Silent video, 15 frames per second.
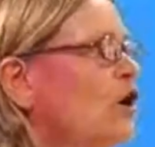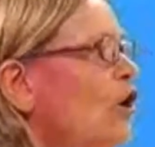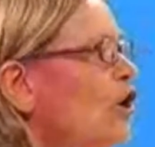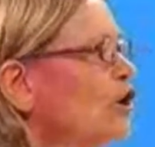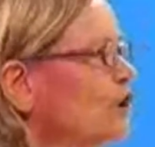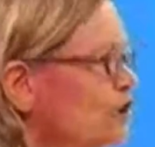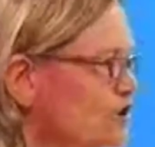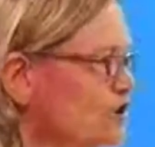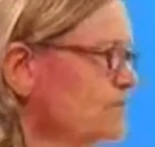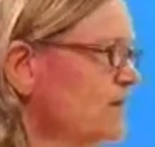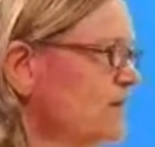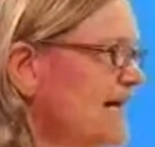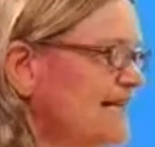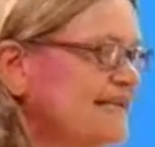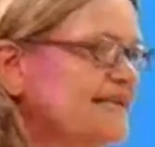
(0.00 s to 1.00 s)
on
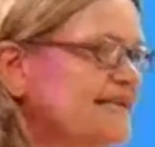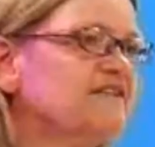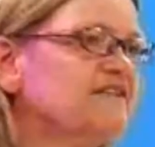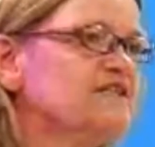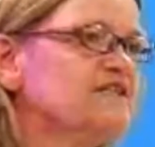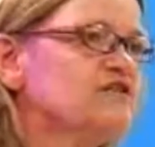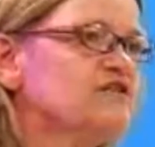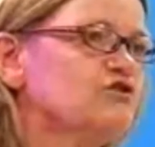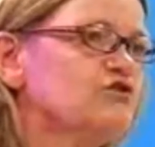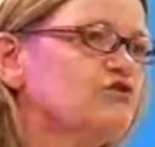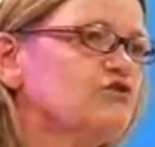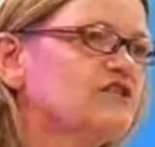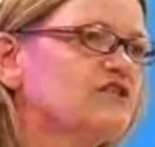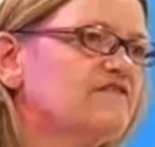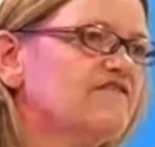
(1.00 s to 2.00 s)
undermining the
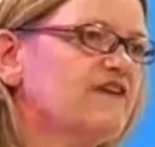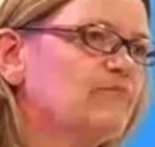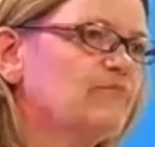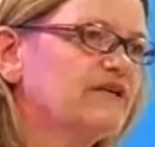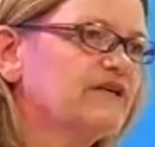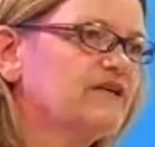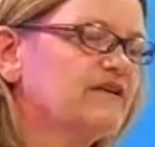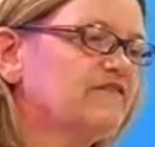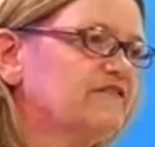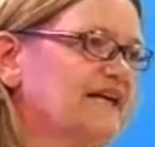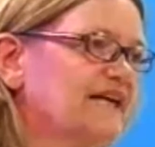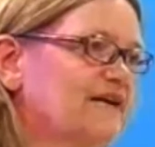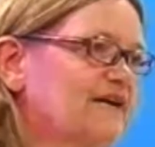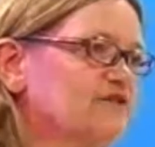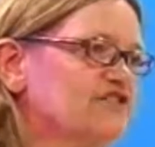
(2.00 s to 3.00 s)
institutional fabric of the
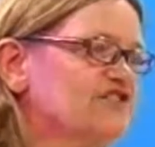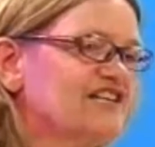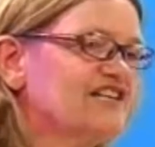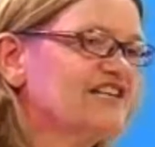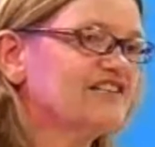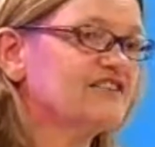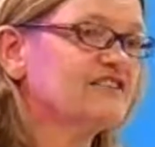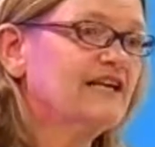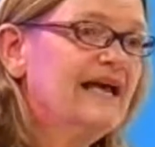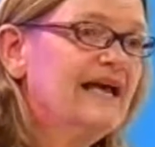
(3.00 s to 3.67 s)
Irish state.